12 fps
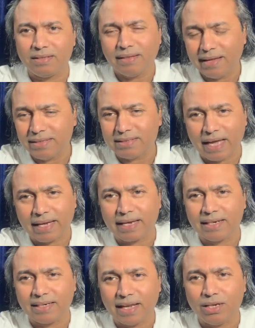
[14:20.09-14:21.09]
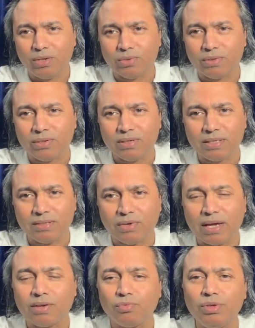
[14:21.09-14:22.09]
things I can tell you
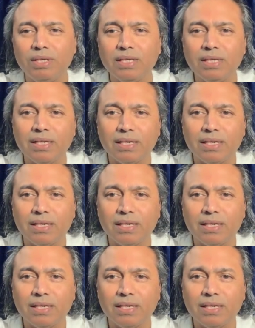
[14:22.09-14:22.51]
where we